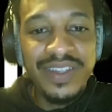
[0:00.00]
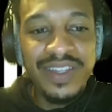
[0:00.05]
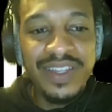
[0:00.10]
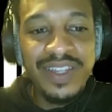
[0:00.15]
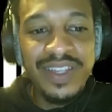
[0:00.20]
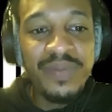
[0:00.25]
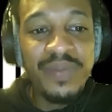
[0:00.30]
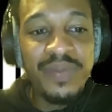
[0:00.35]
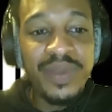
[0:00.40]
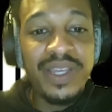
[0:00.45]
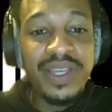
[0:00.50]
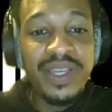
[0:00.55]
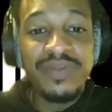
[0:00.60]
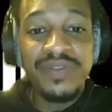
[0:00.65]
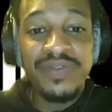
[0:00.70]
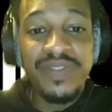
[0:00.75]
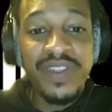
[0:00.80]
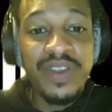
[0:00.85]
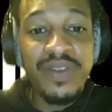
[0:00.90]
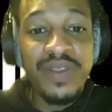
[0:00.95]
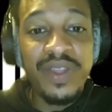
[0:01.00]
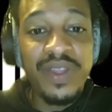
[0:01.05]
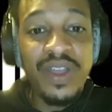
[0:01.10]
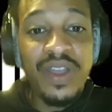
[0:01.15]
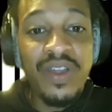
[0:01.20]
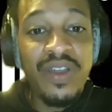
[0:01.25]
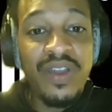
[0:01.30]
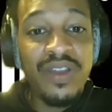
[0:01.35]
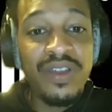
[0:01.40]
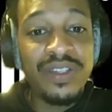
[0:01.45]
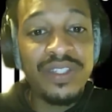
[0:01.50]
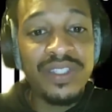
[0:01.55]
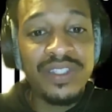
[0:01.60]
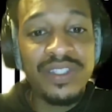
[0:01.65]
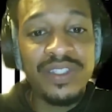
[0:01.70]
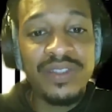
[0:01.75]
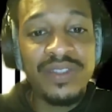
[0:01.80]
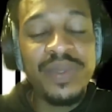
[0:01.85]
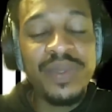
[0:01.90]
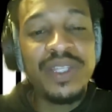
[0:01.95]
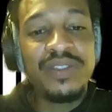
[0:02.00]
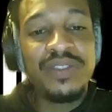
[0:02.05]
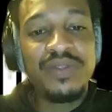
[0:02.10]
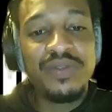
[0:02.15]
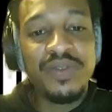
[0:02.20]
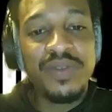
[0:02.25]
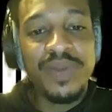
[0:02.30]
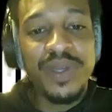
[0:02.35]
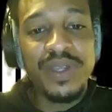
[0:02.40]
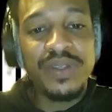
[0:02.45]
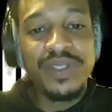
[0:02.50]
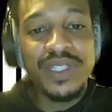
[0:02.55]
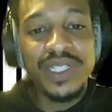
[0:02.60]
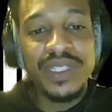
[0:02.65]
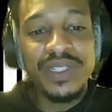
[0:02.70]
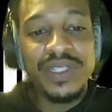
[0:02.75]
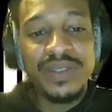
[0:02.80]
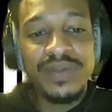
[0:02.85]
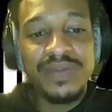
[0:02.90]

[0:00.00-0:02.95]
It becomes very hard to speak to a person.